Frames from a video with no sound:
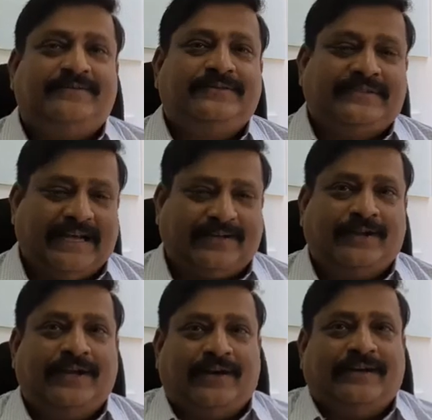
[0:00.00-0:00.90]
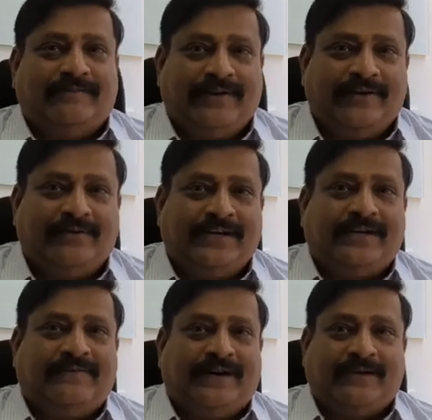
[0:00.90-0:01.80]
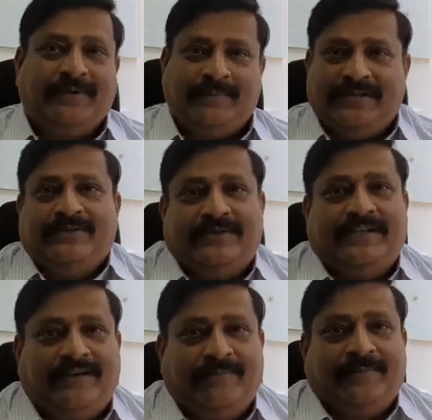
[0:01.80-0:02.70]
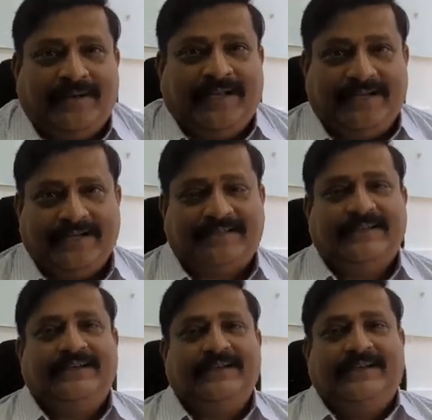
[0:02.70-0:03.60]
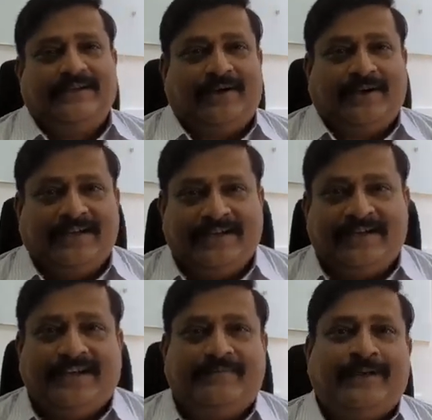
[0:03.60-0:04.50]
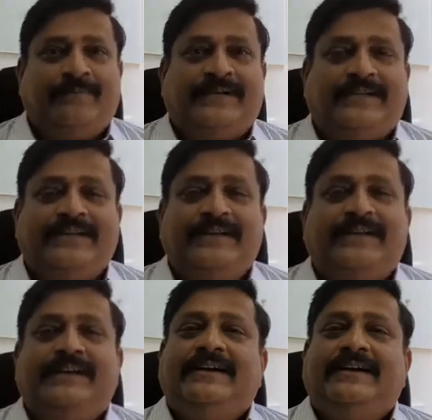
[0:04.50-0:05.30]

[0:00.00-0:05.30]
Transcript: who's actually when you think of army means you think of people like us, not any hi-fi person.